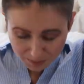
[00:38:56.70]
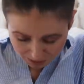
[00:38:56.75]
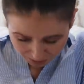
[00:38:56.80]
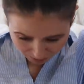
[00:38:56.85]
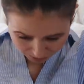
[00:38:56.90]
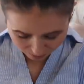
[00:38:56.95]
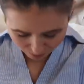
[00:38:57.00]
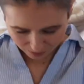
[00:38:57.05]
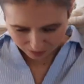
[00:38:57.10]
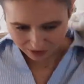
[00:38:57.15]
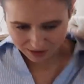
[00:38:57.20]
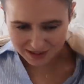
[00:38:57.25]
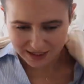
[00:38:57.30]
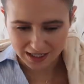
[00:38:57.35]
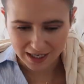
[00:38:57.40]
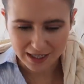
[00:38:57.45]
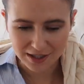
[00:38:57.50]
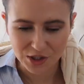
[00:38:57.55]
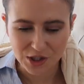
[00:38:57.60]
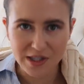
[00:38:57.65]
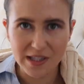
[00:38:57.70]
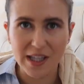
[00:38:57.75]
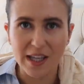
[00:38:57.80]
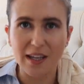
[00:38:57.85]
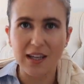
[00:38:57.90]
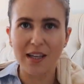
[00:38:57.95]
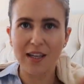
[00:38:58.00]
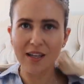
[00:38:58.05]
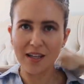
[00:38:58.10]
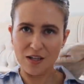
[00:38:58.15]
with what I'm wearing today, just
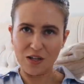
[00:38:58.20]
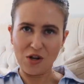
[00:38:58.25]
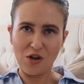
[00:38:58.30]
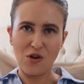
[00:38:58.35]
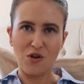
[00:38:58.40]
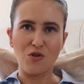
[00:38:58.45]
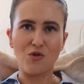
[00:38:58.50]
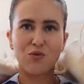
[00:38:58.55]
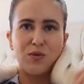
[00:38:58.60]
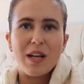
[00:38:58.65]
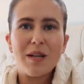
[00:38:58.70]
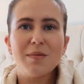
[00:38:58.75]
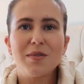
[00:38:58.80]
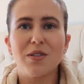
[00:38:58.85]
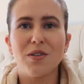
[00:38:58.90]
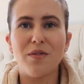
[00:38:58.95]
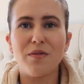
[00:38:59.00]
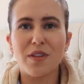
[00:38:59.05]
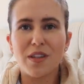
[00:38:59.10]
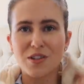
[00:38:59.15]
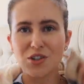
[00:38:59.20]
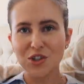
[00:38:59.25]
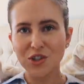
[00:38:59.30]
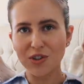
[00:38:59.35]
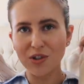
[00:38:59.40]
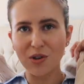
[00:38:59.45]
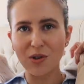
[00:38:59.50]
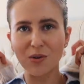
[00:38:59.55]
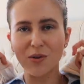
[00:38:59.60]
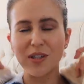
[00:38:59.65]
like draped over the
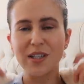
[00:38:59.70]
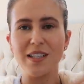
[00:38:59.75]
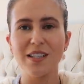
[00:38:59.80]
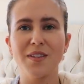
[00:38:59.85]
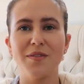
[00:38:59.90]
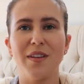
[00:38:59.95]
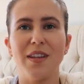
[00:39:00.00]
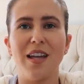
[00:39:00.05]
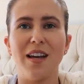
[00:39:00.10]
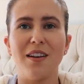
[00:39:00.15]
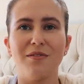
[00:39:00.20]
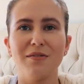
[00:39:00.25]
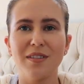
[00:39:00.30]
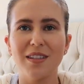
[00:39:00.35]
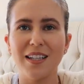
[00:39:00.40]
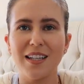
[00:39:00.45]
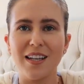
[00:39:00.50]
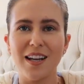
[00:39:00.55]
shoulders for that really